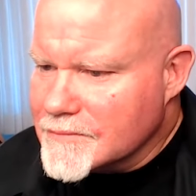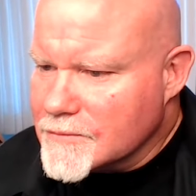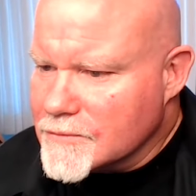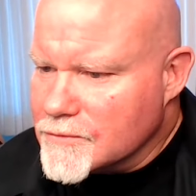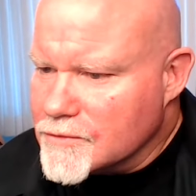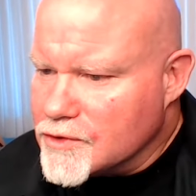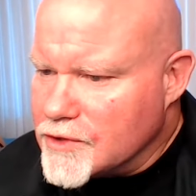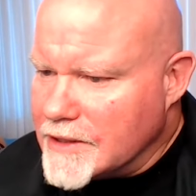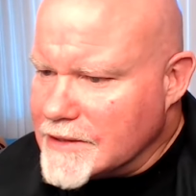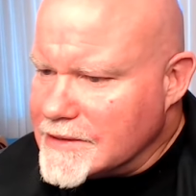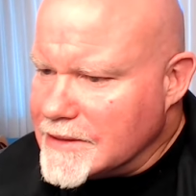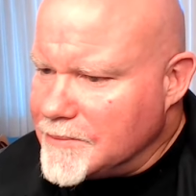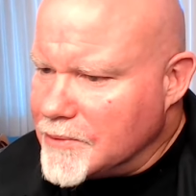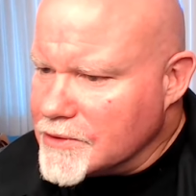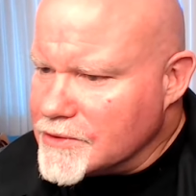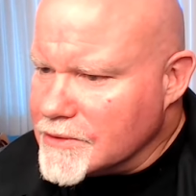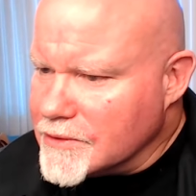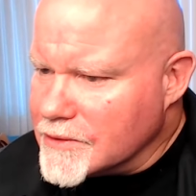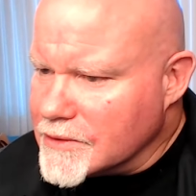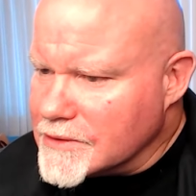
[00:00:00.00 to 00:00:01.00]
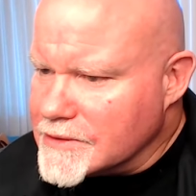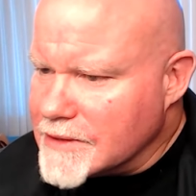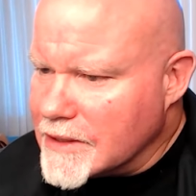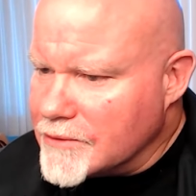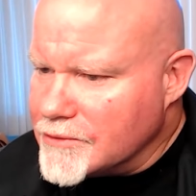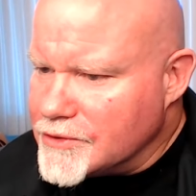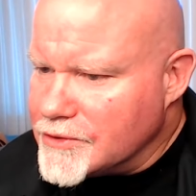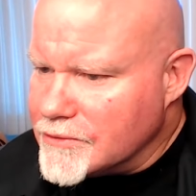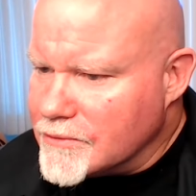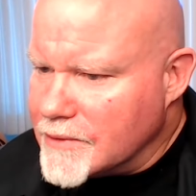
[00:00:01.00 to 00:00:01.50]
Tracy Bushnell, the
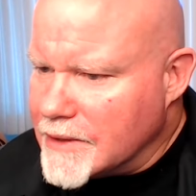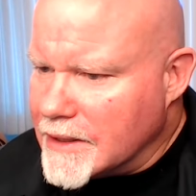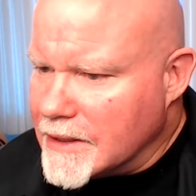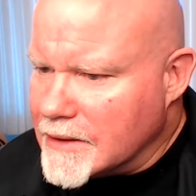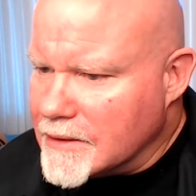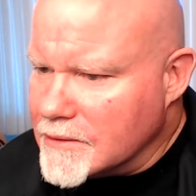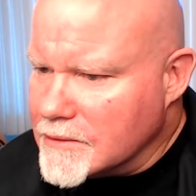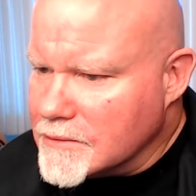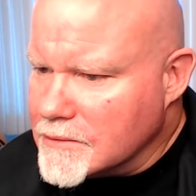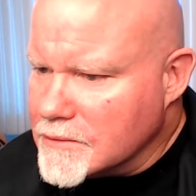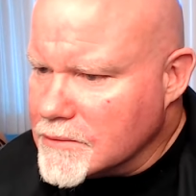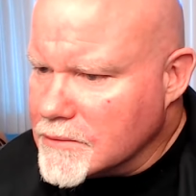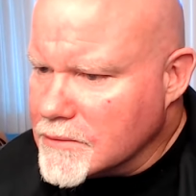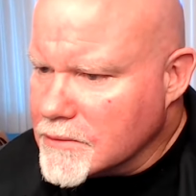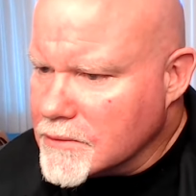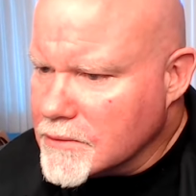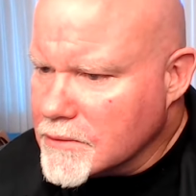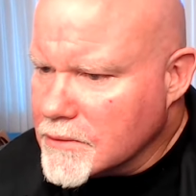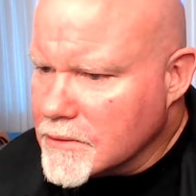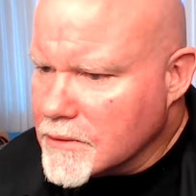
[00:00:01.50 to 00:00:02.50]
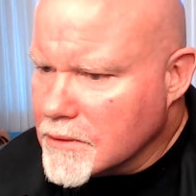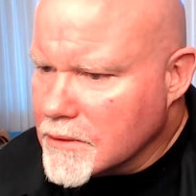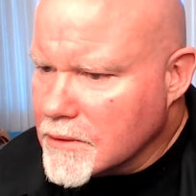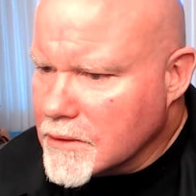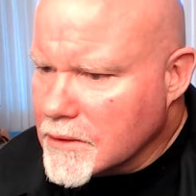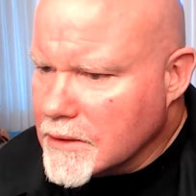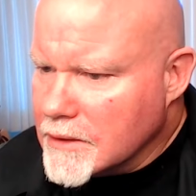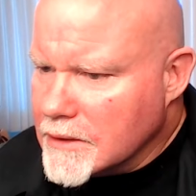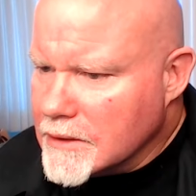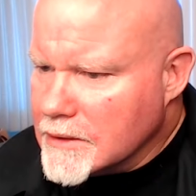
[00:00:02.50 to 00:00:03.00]
South should read.
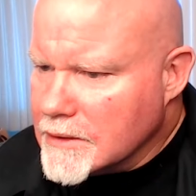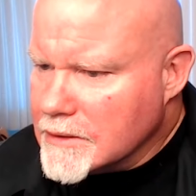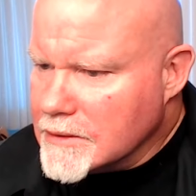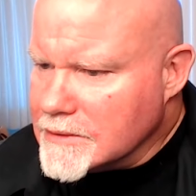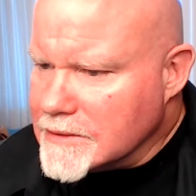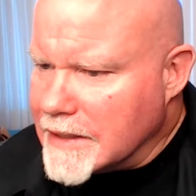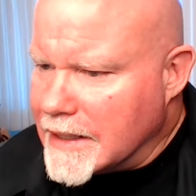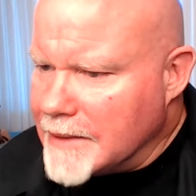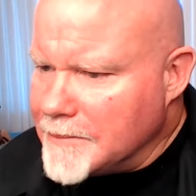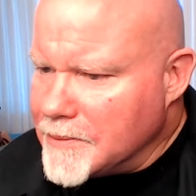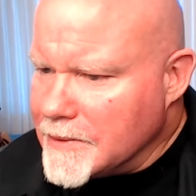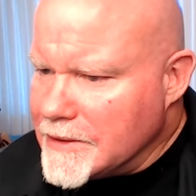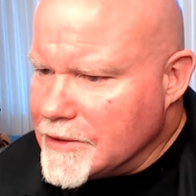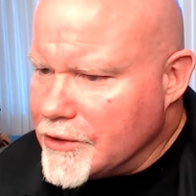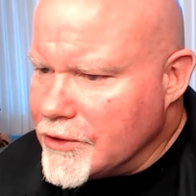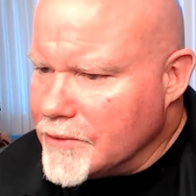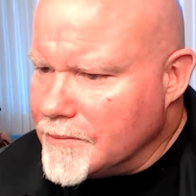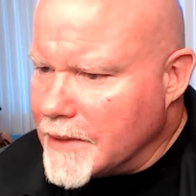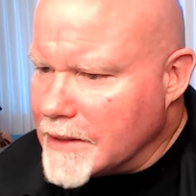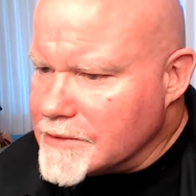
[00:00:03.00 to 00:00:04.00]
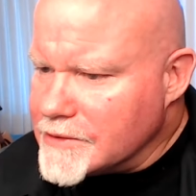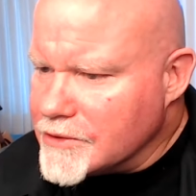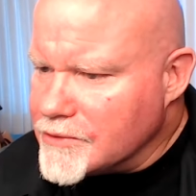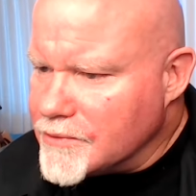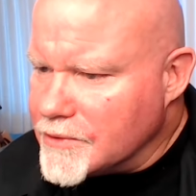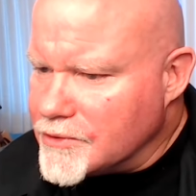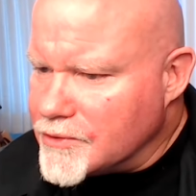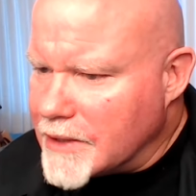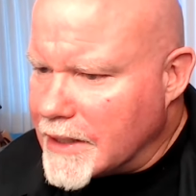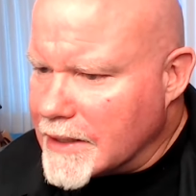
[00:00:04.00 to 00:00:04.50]
Damply do. Message
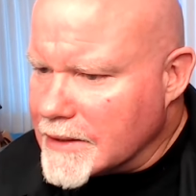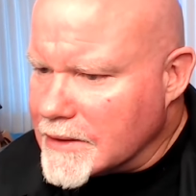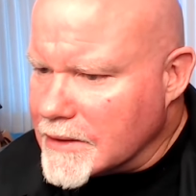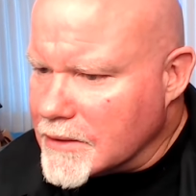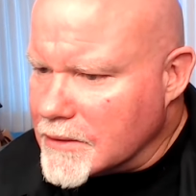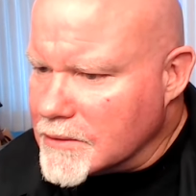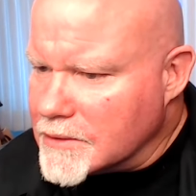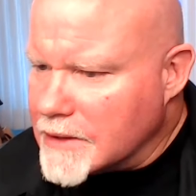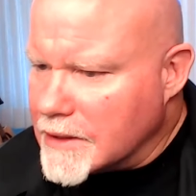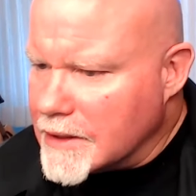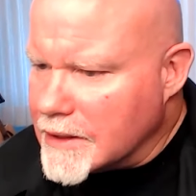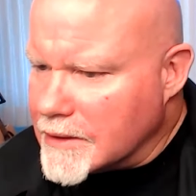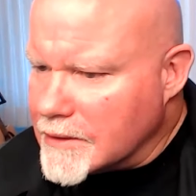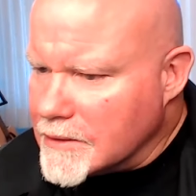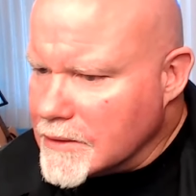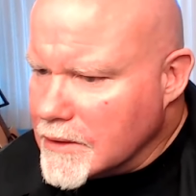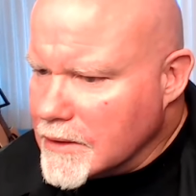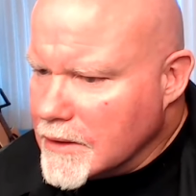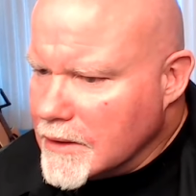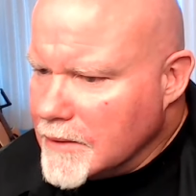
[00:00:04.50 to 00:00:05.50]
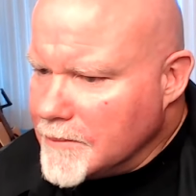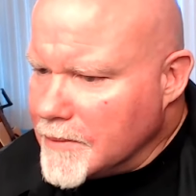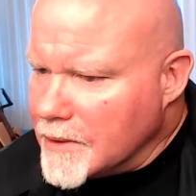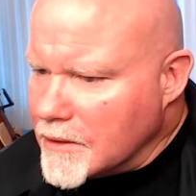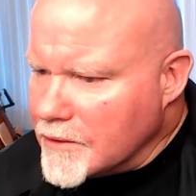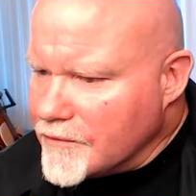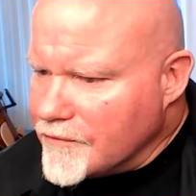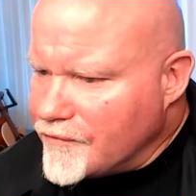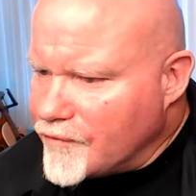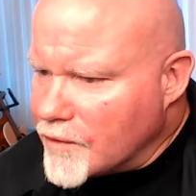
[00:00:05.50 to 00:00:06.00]
retracted. Okay.
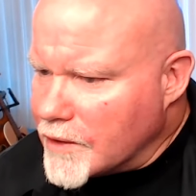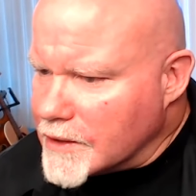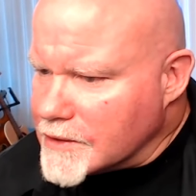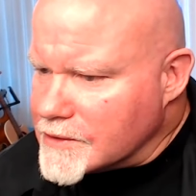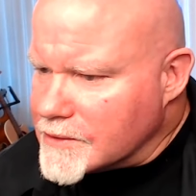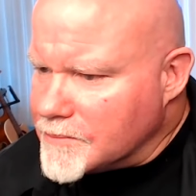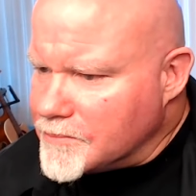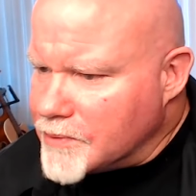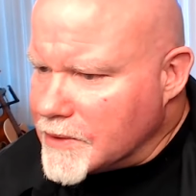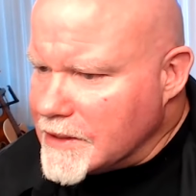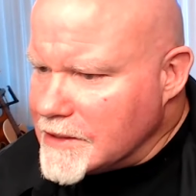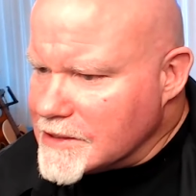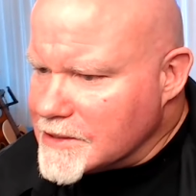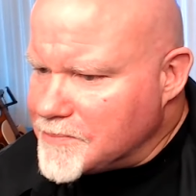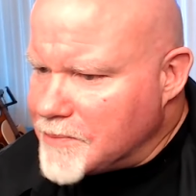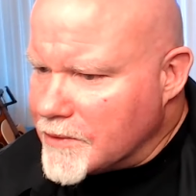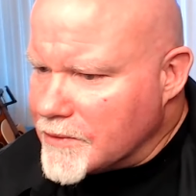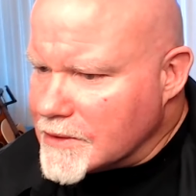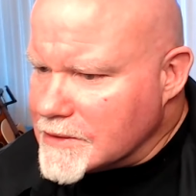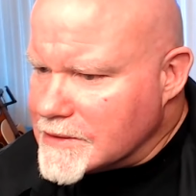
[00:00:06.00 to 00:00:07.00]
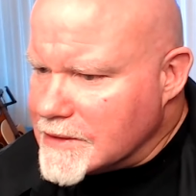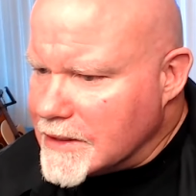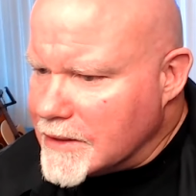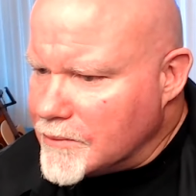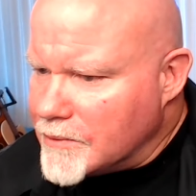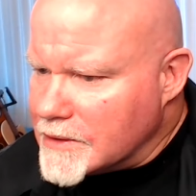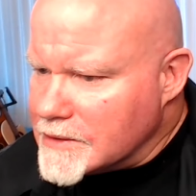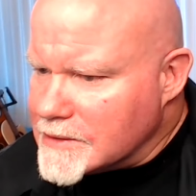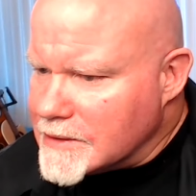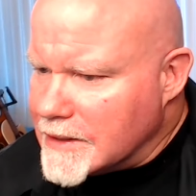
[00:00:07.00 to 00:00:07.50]
Middle of the forest. Please spill the tea.
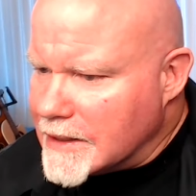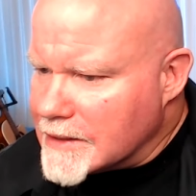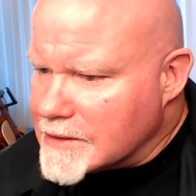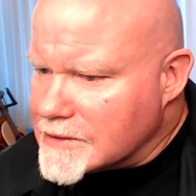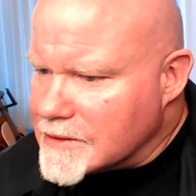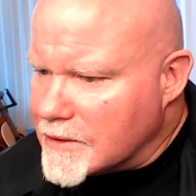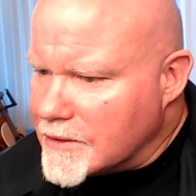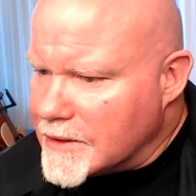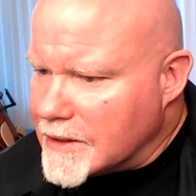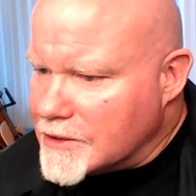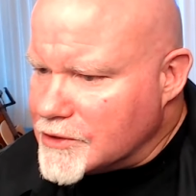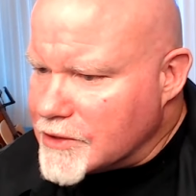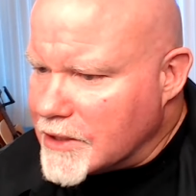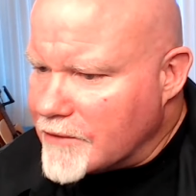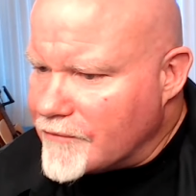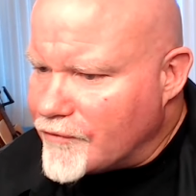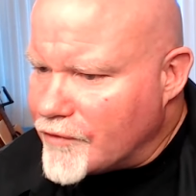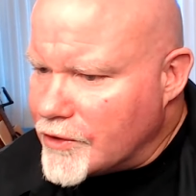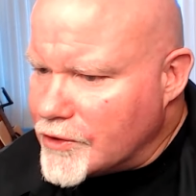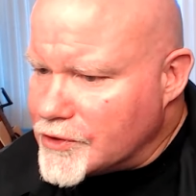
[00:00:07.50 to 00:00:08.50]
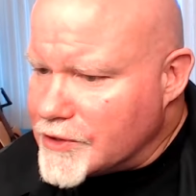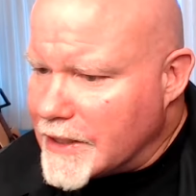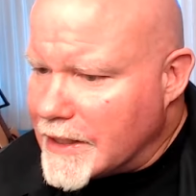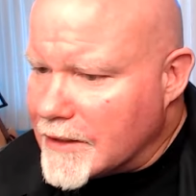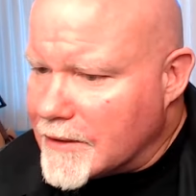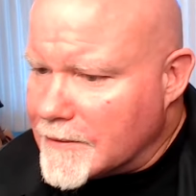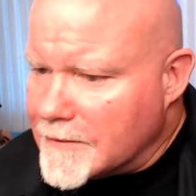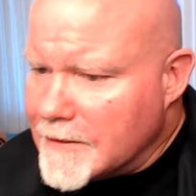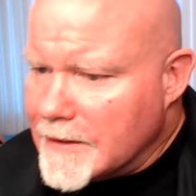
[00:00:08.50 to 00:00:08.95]
What is the next on the agenda for your channel?